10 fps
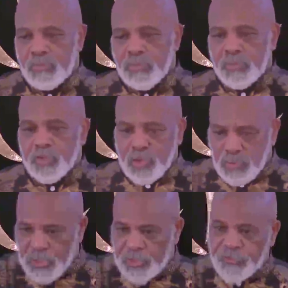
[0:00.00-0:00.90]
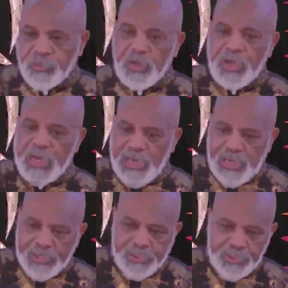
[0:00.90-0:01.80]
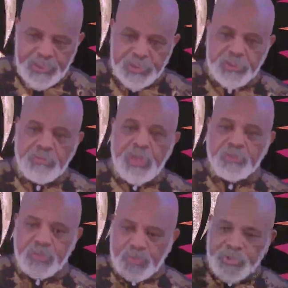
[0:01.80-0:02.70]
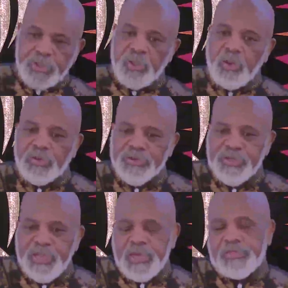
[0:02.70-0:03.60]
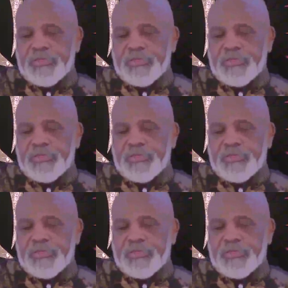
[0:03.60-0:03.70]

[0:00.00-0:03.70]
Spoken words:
So much for our ideas about what we call death.